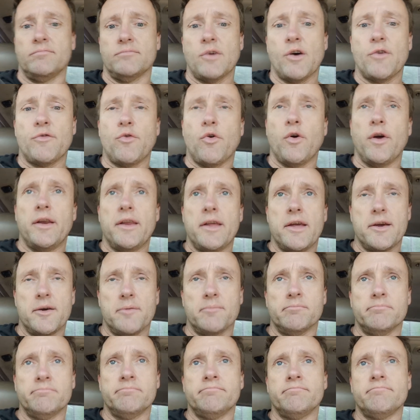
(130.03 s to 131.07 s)
avoid him,
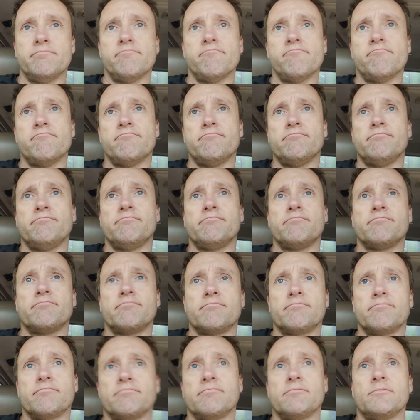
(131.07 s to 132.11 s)

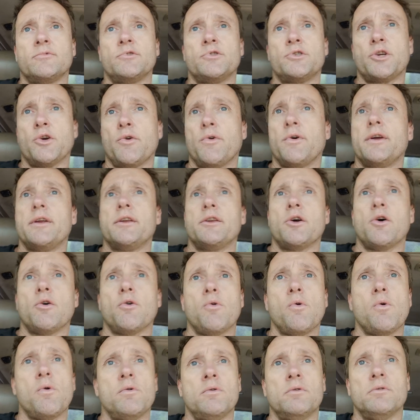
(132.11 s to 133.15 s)
showing
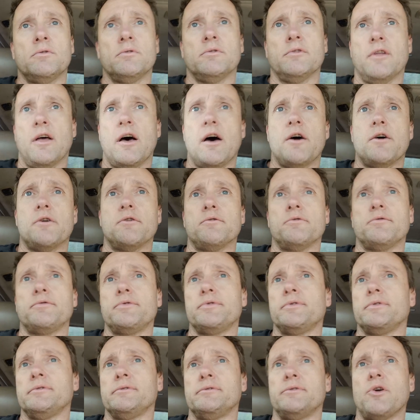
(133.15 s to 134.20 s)
no love,
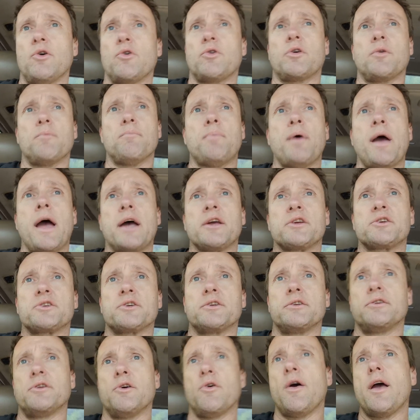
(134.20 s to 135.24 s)
no
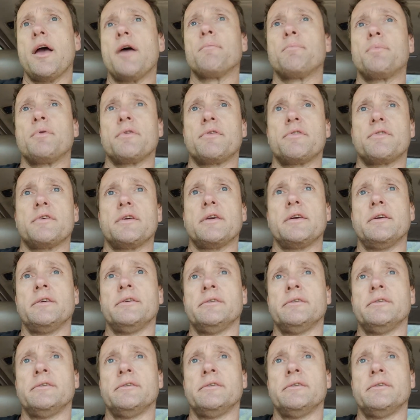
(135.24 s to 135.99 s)
compassion, no empathy,